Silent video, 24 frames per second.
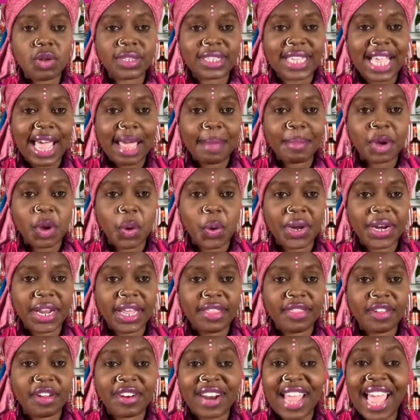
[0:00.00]
time going in
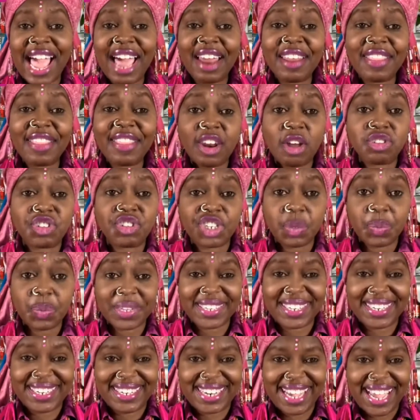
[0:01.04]
there. Now, how did they know she was
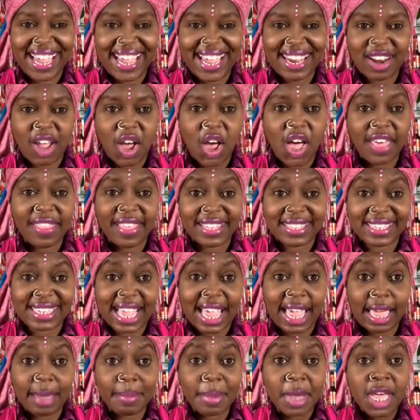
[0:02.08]
dead all that
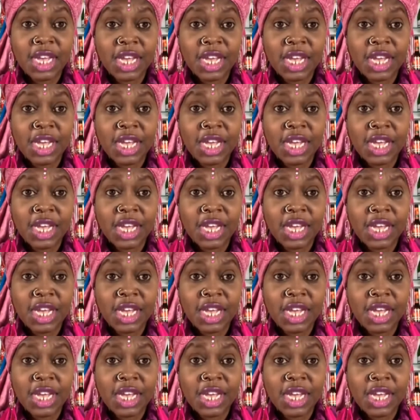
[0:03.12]
time?